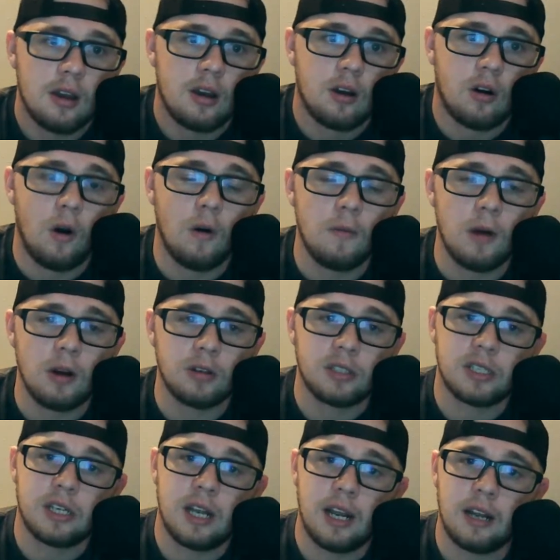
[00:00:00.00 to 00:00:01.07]

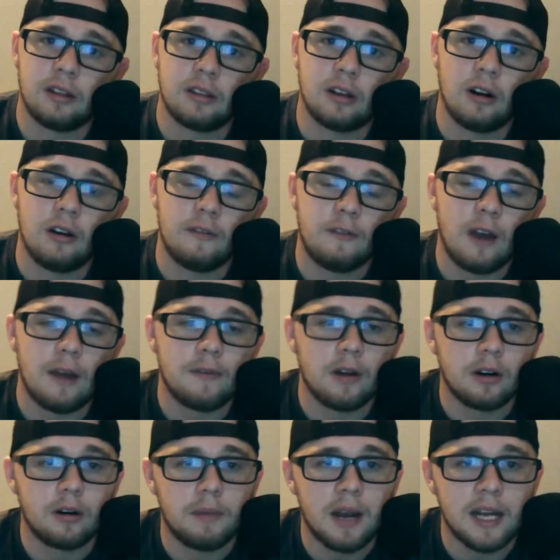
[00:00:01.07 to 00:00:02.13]
almost hit
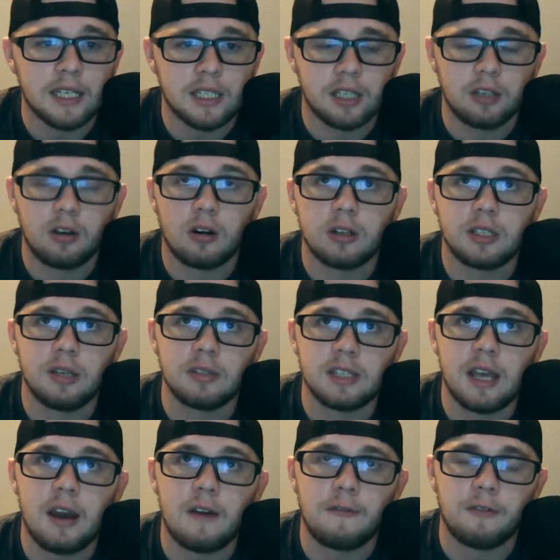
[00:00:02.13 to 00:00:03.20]
3,500 passing yards. He was
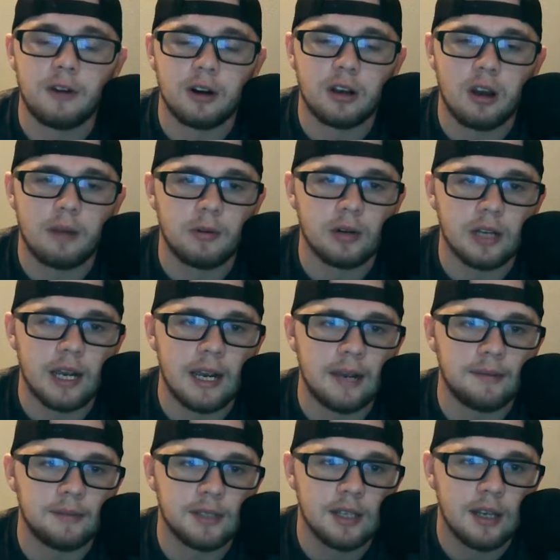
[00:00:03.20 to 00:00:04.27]
out for a couple of
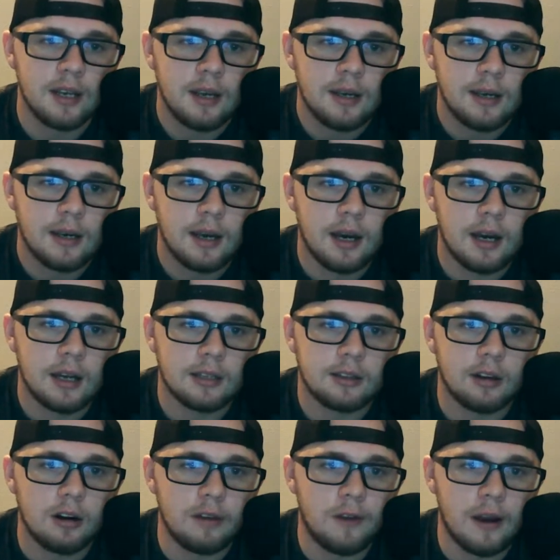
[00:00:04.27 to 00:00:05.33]
games,
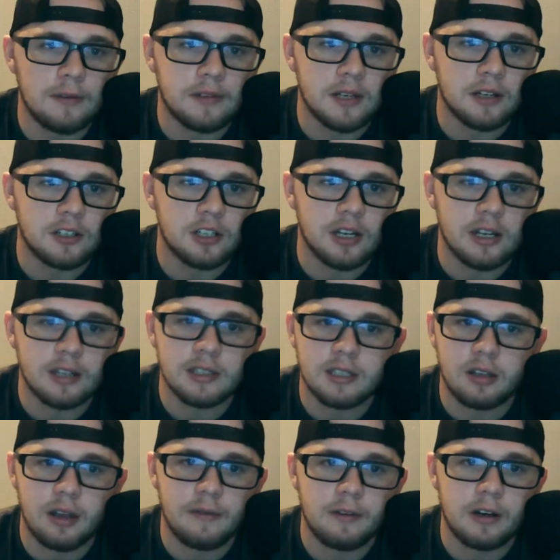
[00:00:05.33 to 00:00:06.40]
35 touchdowns,
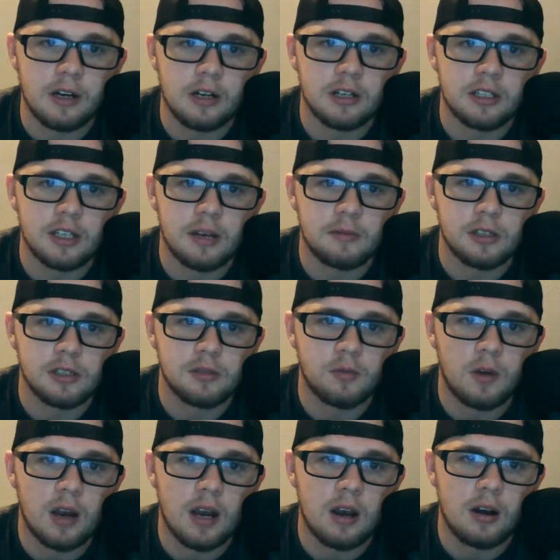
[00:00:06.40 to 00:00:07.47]
11 interceptions,
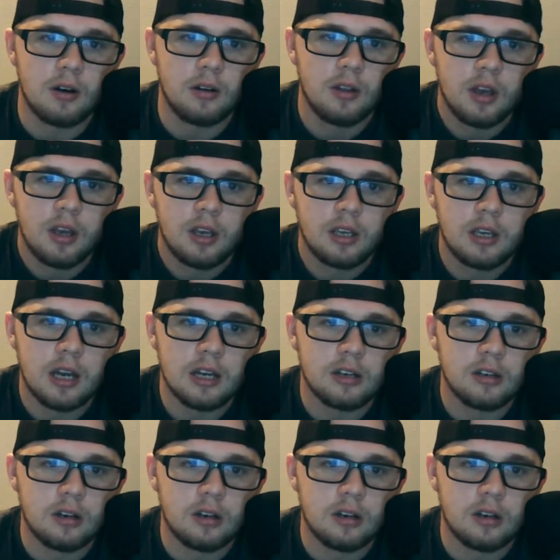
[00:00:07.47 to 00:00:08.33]
while you got